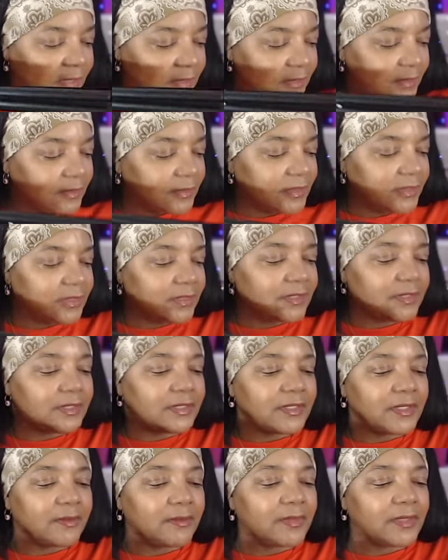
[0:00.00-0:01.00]
So this is
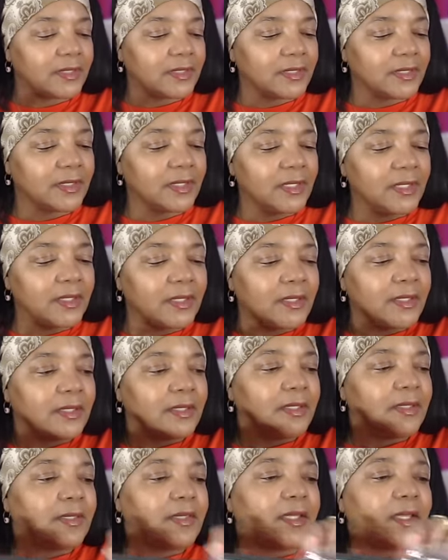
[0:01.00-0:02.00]
something
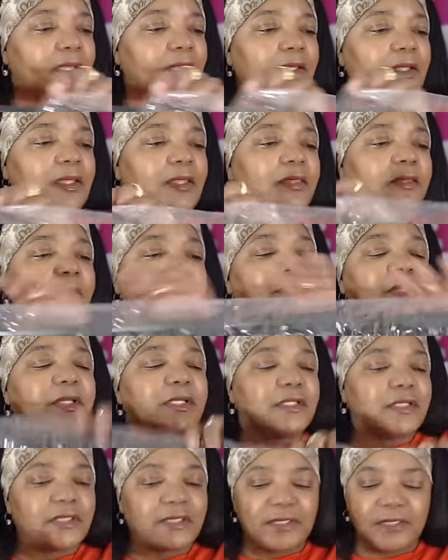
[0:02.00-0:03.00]
that either I'm going
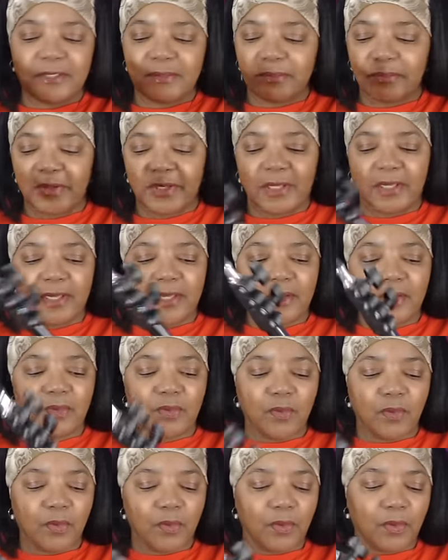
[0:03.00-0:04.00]
to send back
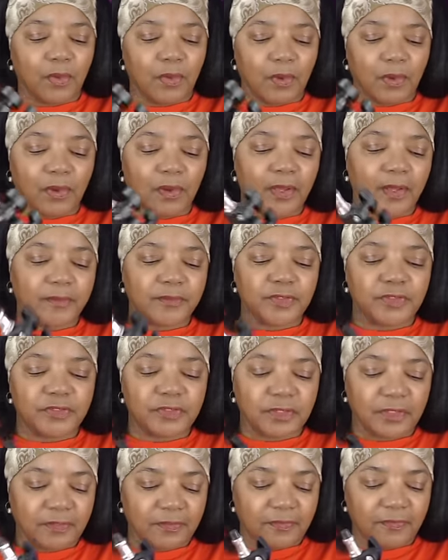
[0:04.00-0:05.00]
or I'm just
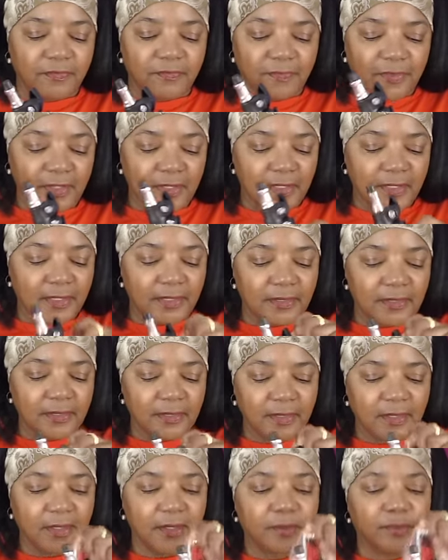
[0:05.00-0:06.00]
going to find
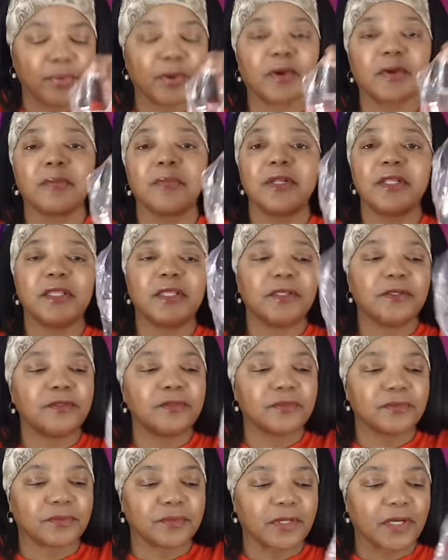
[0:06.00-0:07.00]
a permanent
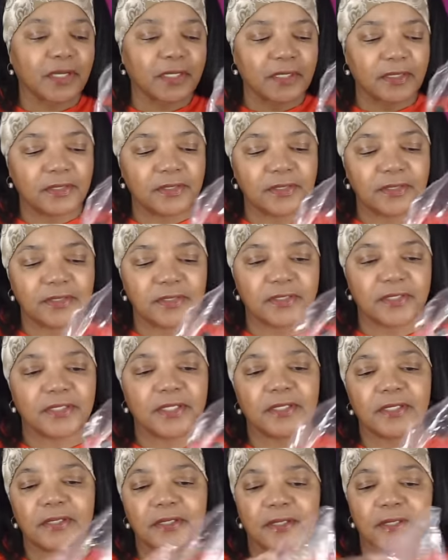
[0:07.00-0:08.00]
use where I can just
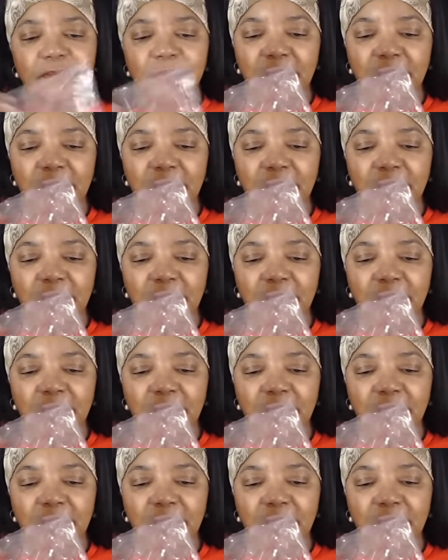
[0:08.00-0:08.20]
set it up